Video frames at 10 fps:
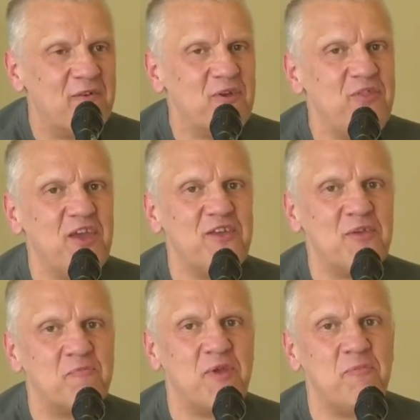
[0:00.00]
everything
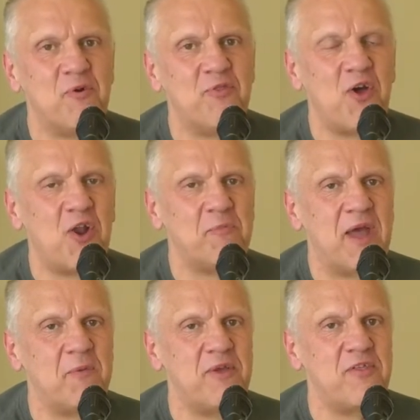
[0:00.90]
that people thought
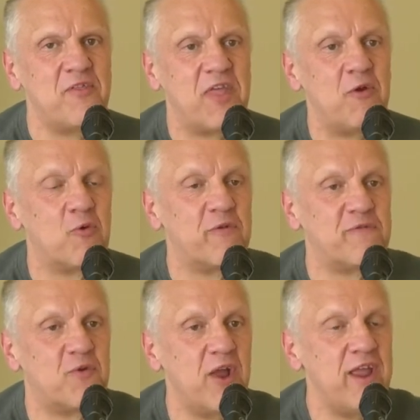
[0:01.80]
about me that they were
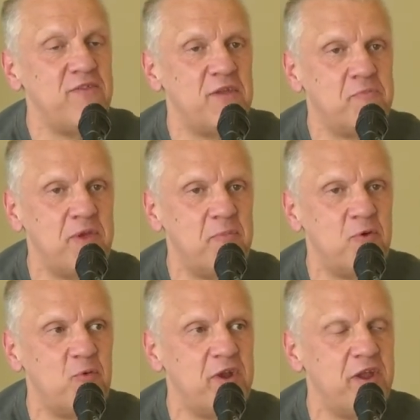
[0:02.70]
afraid that
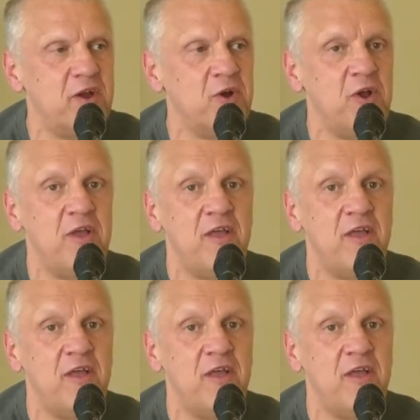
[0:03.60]
people would hear